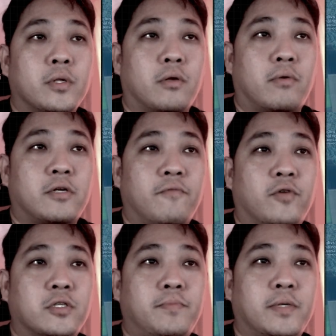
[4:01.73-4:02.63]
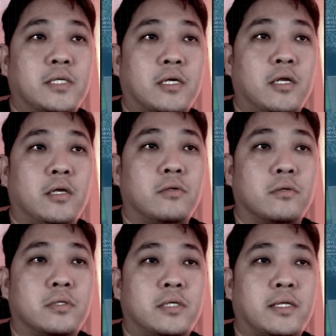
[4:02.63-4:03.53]
Russian forces basically
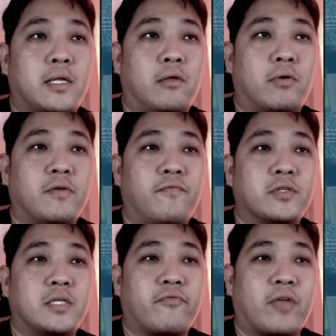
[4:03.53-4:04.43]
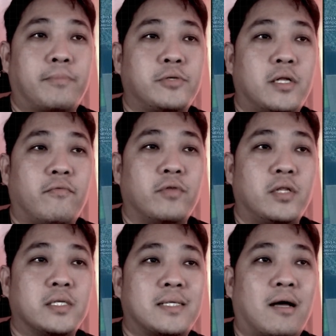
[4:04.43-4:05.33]
say that the Russian forces have captured
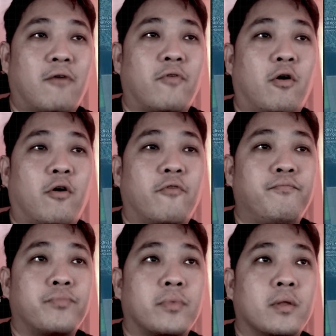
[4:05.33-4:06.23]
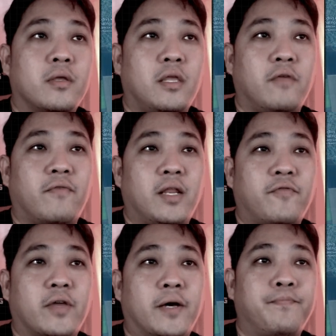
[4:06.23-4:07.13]
everything south of
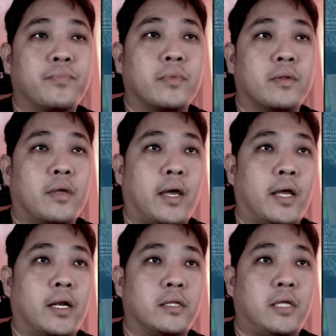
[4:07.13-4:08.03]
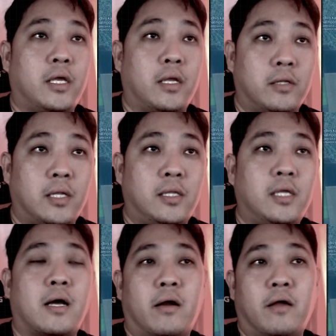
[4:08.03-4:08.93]
Ivanivka. And they did,
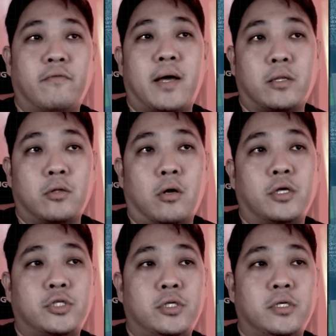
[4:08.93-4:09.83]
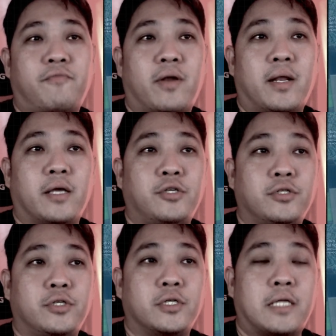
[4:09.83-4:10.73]
however, acknowledge these frontline
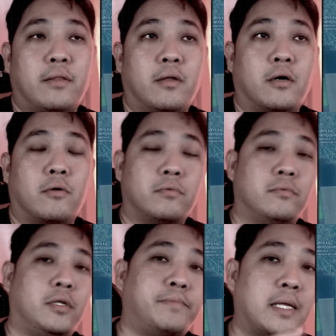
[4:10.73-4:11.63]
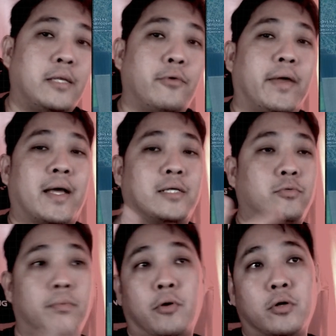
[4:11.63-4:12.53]
changes that Deep State UA has
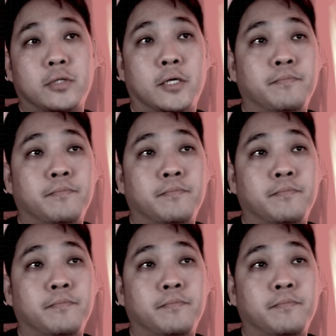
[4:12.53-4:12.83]
reported.